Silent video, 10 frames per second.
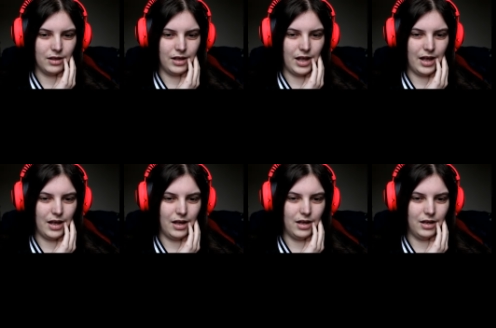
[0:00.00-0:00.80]

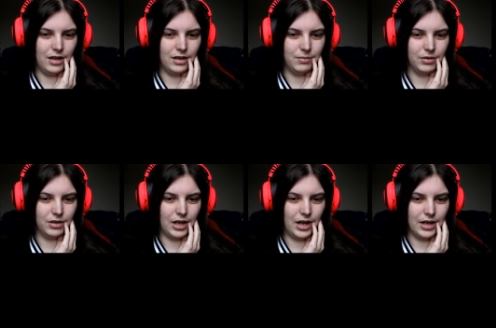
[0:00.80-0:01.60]
Then
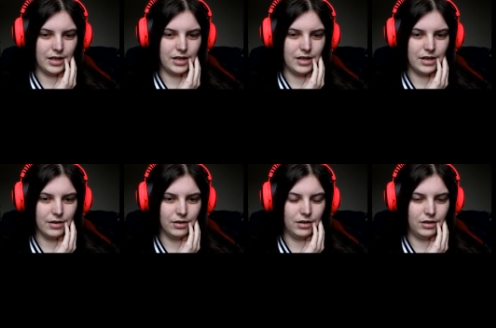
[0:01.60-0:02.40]
put that
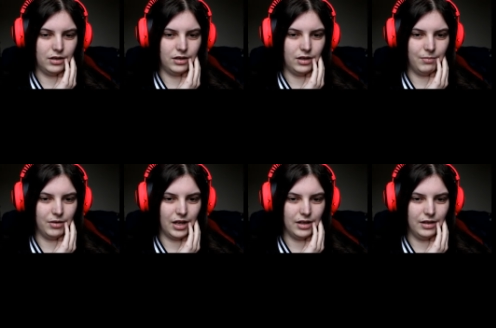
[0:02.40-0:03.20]
here and then
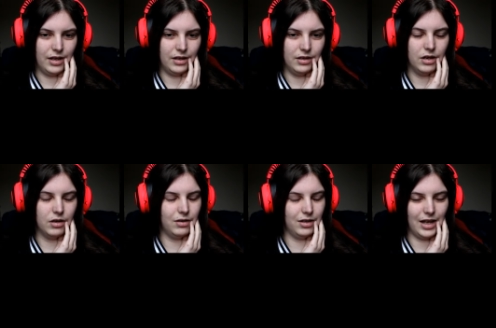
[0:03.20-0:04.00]
put that th
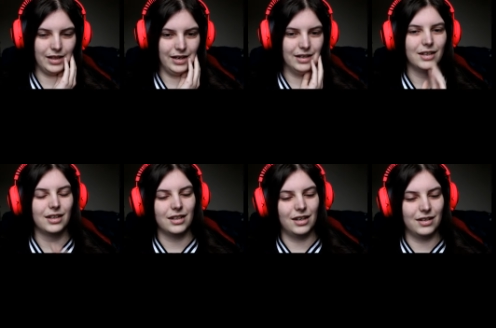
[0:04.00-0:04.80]
no, not that there.
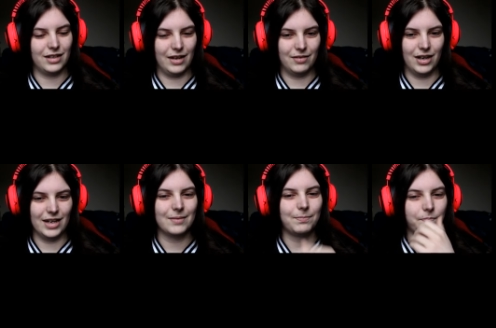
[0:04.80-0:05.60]
Okay,
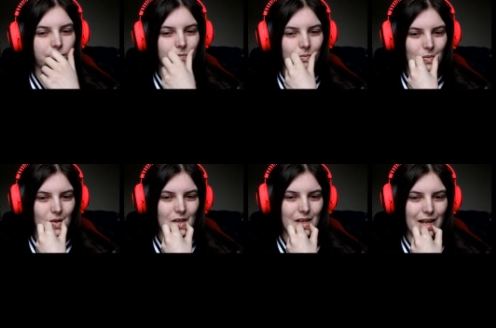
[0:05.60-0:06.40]
right.
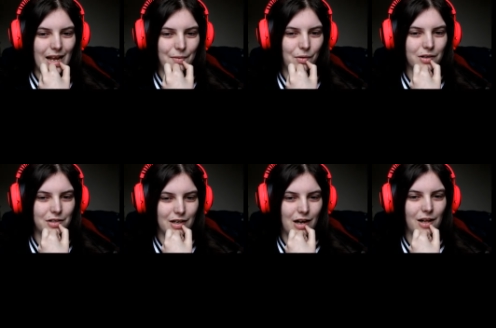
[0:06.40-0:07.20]
It
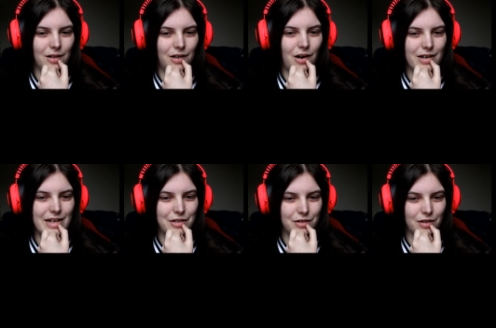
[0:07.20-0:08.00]
wants a color on
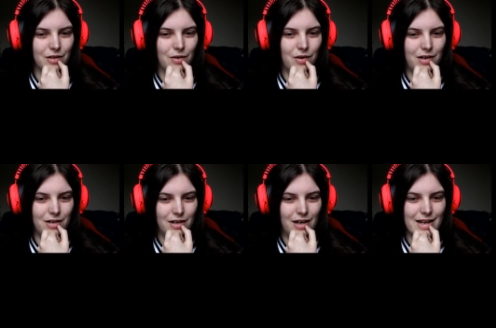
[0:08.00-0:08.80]
each
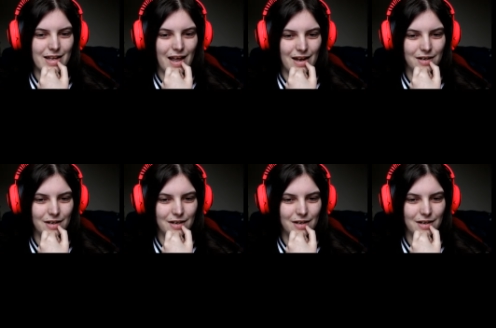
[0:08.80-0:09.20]
corner, I get it.